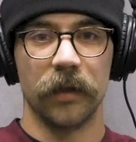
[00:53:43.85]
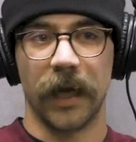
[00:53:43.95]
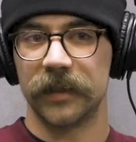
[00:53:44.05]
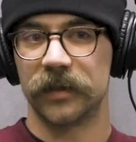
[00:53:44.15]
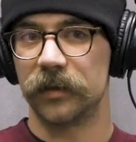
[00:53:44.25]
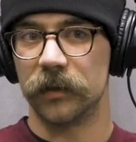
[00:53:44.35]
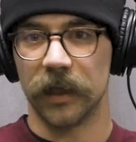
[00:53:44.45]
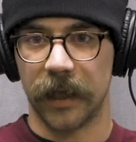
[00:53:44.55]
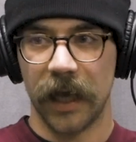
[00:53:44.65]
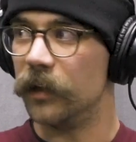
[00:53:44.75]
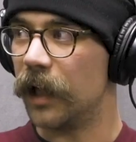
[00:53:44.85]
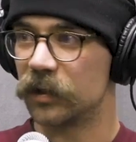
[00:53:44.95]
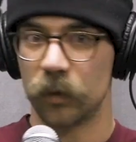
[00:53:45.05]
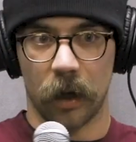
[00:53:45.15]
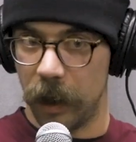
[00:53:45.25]

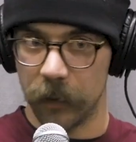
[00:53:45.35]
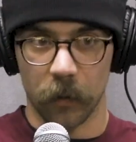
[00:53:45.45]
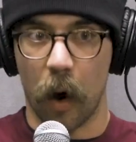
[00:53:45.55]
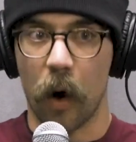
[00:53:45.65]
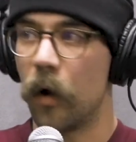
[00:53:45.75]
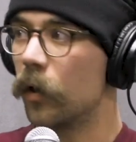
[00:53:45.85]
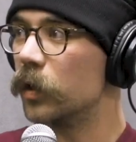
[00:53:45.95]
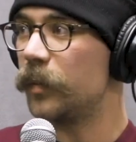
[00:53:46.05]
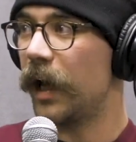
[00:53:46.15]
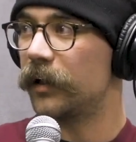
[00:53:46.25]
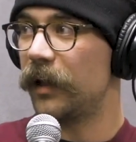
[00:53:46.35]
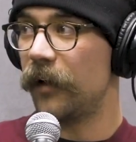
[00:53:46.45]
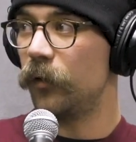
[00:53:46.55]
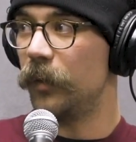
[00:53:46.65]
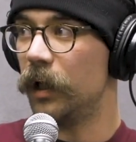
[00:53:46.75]
it all goes back to that
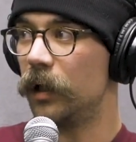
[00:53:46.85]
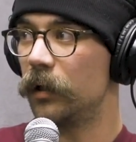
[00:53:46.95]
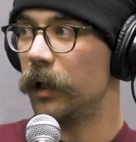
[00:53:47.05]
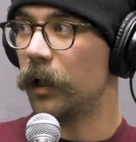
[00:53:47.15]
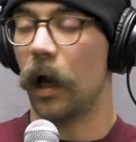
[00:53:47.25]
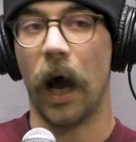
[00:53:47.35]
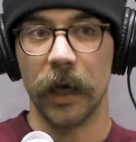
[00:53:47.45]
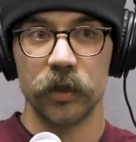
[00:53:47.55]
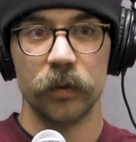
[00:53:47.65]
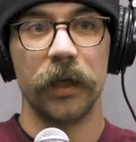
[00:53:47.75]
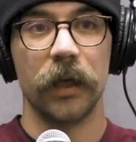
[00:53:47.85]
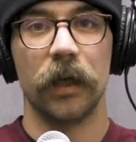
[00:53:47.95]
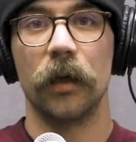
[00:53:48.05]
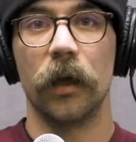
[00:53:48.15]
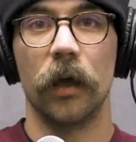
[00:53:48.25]
for me. Like, I try
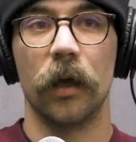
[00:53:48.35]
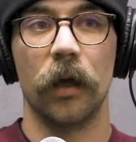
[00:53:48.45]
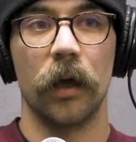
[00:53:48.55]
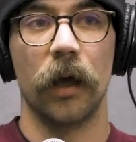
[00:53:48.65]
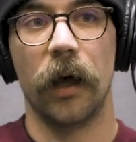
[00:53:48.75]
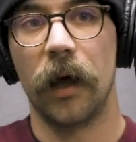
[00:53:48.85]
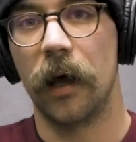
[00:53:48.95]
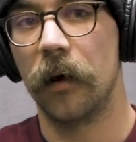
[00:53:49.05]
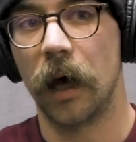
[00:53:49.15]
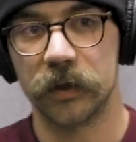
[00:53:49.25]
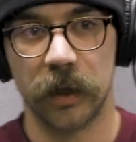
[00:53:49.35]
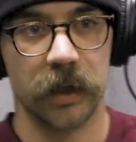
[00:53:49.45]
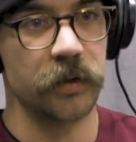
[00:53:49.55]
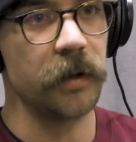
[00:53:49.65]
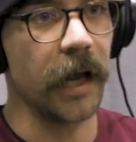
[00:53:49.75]
to
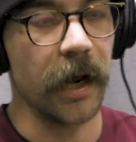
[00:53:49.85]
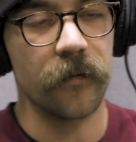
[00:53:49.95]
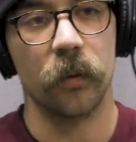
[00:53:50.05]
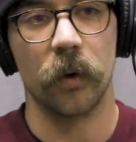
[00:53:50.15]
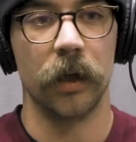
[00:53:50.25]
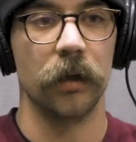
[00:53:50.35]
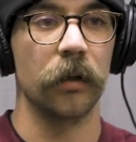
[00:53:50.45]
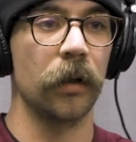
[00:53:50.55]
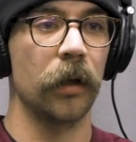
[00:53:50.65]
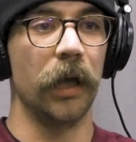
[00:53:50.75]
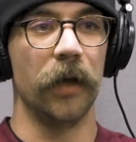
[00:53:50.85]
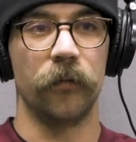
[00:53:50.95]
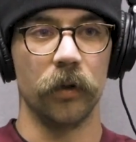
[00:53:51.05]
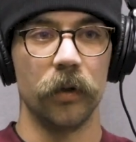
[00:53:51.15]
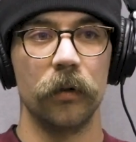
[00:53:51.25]
treat everyone, if
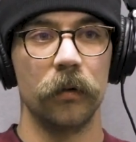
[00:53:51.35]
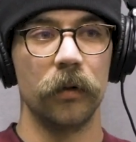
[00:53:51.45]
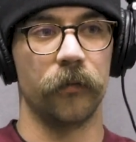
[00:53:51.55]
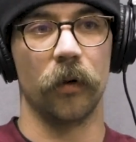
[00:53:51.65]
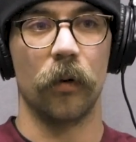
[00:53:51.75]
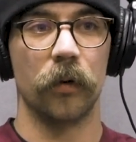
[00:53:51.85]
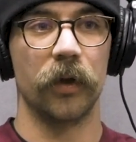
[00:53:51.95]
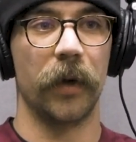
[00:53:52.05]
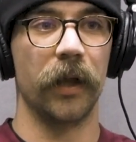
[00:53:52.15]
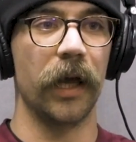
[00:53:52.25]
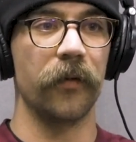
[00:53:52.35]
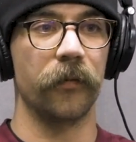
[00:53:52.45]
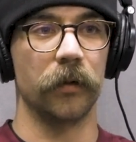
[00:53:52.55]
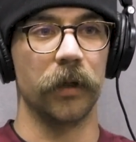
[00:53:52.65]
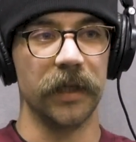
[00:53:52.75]
you're new, if you're old in my life,
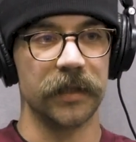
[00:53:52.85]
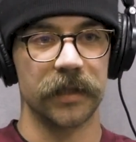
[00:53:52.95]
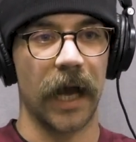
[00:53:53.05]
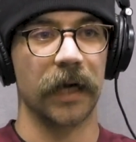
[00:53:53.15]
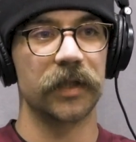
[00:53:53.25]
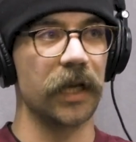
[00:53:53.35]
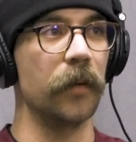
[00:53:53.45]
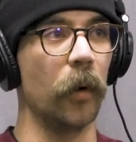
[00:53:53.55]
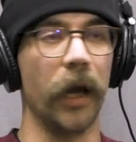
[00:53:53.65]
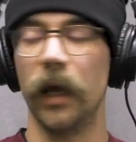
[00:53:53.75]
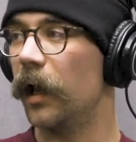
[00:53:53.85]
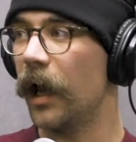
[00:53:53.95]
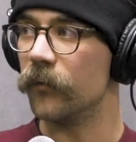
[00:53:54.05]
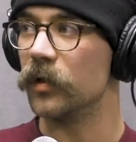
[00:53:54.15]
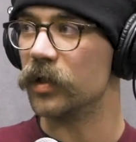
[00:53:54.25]
the exact same way
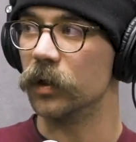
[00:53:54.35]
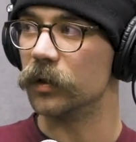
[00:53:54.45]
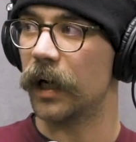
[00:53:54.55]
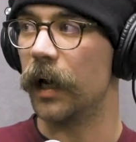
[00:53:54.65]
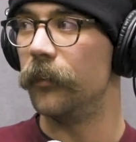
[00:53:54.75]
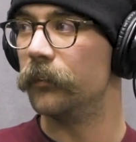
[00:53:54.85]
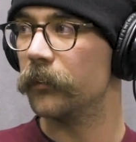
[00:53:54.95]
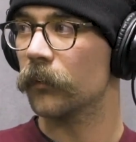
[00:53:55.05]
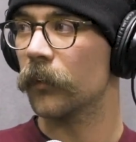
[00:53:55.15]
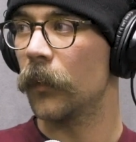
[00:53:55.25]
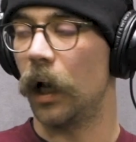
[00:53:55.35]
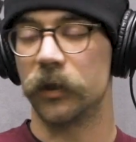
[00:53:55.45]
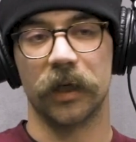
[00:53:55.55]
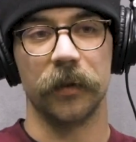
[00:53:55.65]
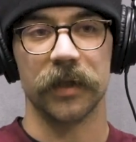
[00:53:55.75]
every single time. Yeah. I
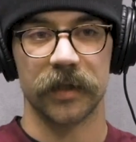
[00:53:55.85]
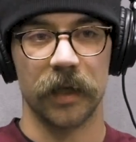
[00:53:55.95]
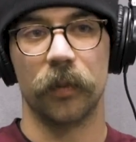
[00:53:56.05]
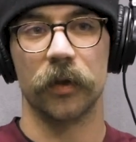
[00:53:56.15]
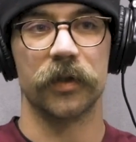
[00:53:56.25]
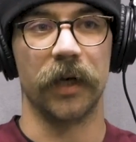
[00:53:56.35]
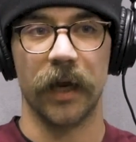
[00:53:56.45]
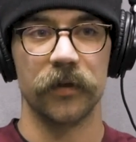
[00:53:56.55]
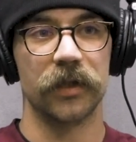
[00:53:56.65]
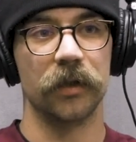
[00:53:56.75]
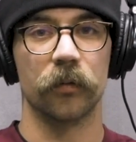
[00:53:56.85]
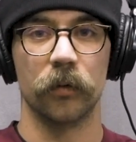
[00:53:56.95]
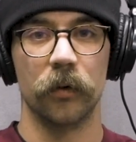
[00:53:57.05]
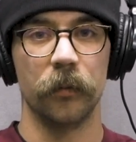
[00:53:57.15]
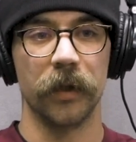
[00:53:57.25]
try to be the same person in every single
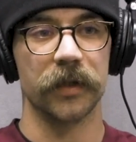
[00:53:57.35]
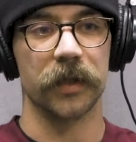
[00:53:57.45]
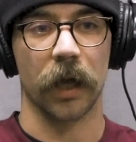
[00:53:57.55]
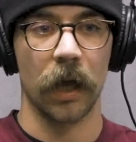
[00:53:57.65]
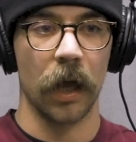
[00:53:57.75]
room, because like,